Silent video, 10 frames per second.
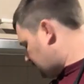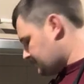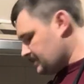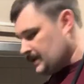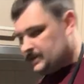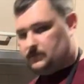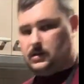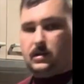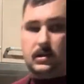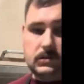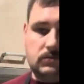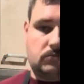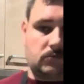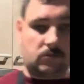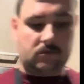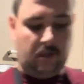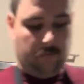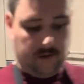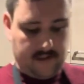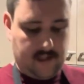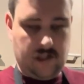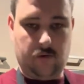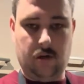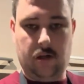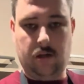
So then you put this into a